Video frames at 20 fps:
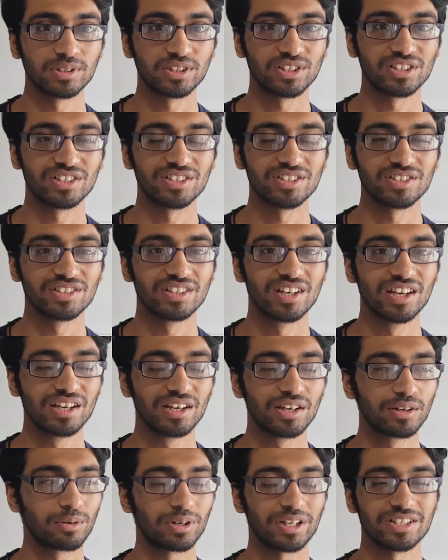which is
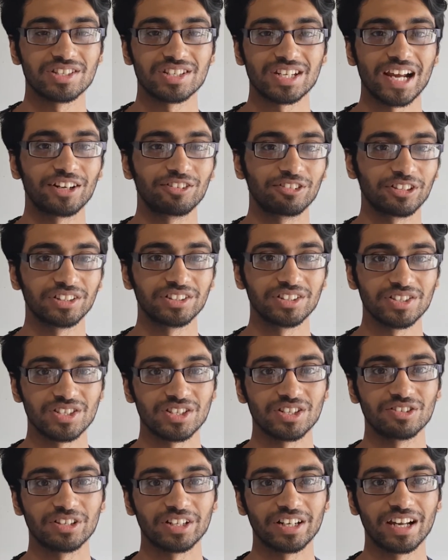quite staggering
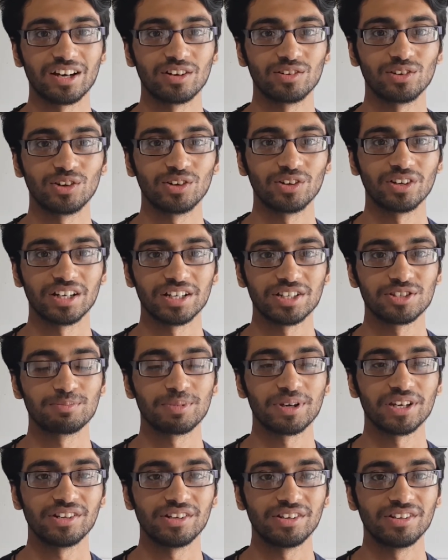considering how long I
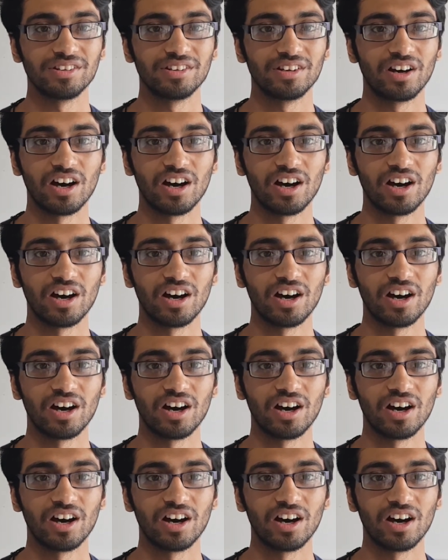spent